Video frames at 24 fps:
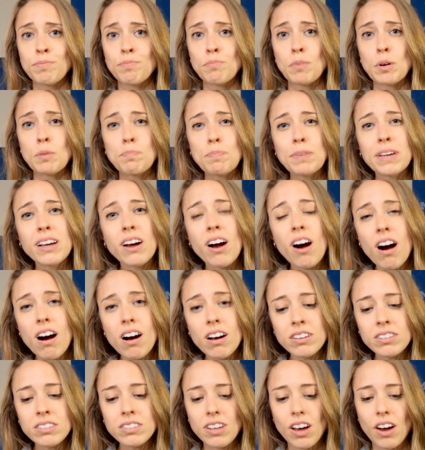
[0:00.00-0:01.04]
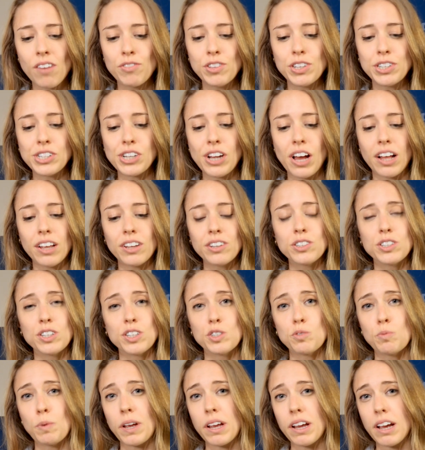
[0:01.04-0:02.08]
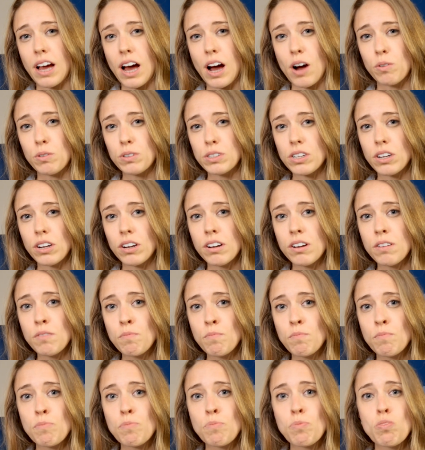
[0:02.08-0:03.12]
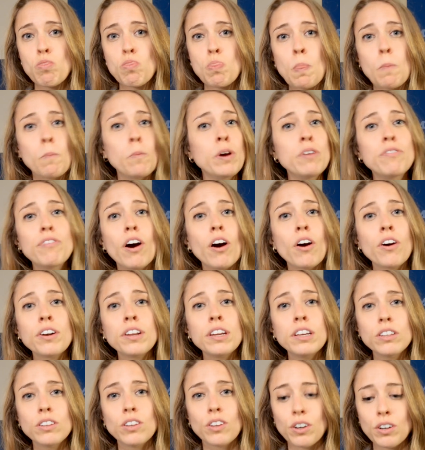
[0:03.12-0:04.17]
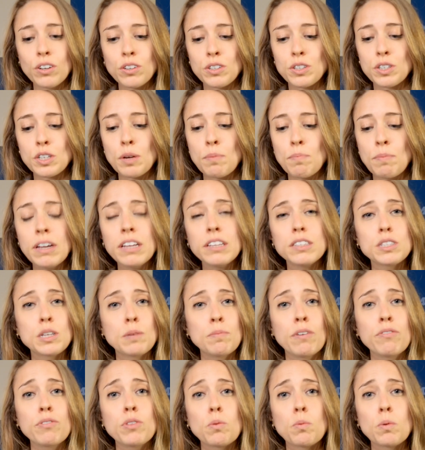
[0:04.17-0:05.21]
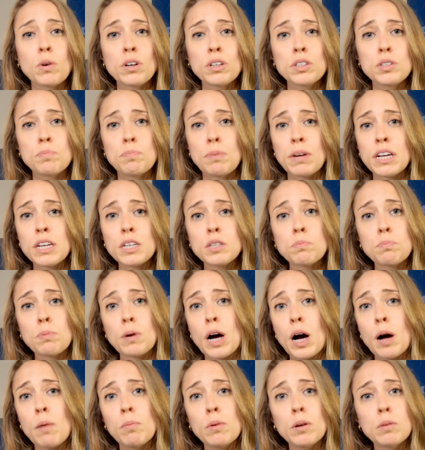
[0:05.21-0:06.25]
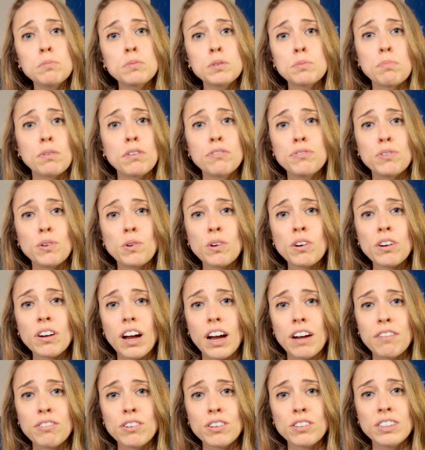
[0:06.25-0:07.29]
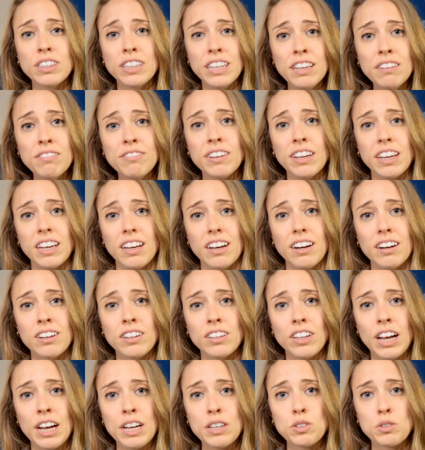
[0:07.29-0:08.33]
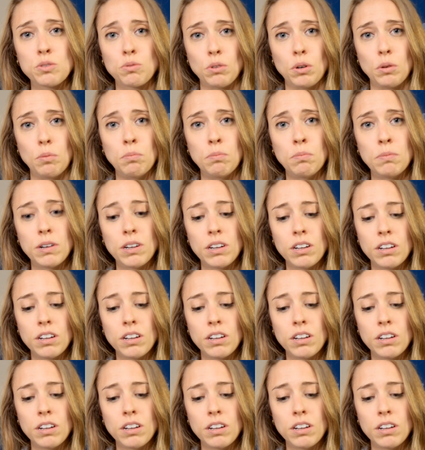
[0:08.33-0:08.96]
But because of the challenges we encountered, we've already learned to meet some of the world's biggest problems before ever leaving a classroom.